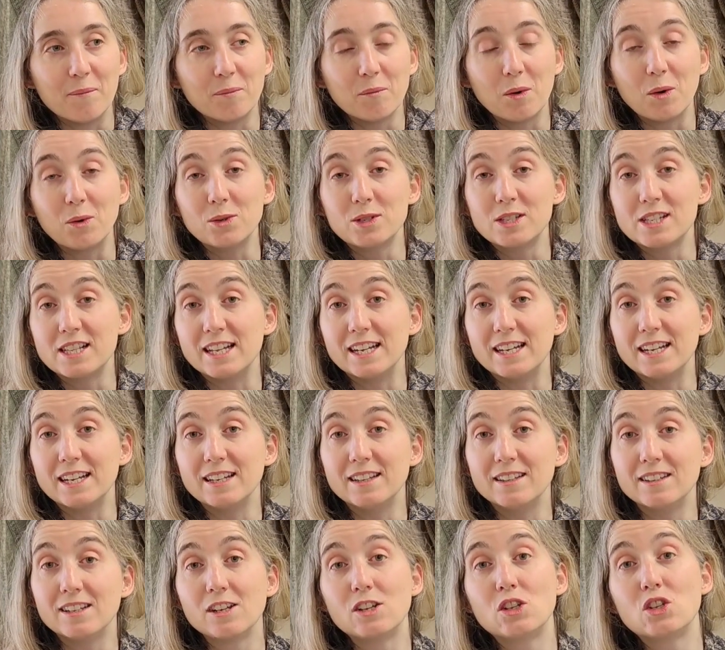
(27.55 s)
mostly
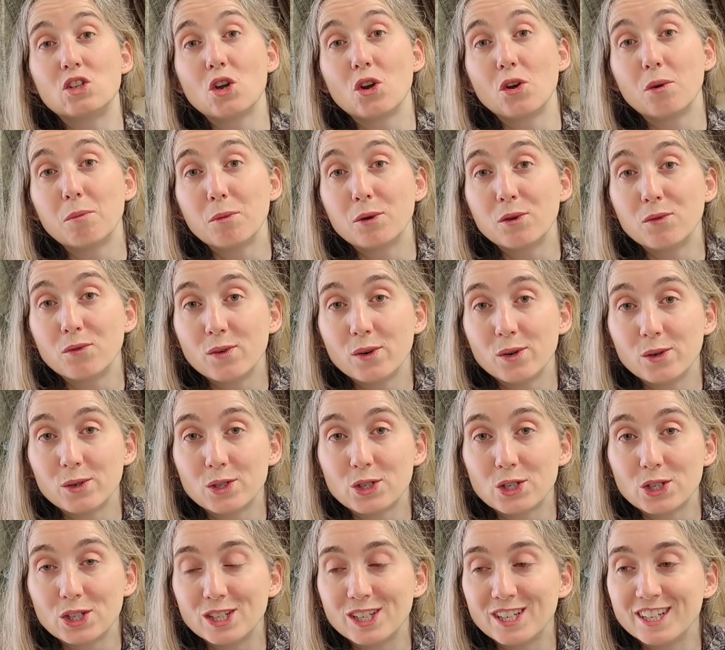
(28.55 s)
in the German
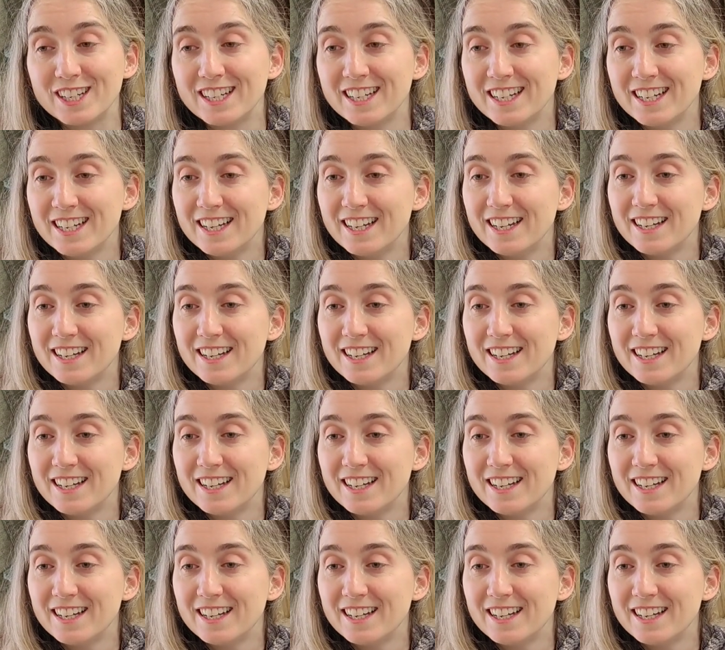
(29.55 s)
version.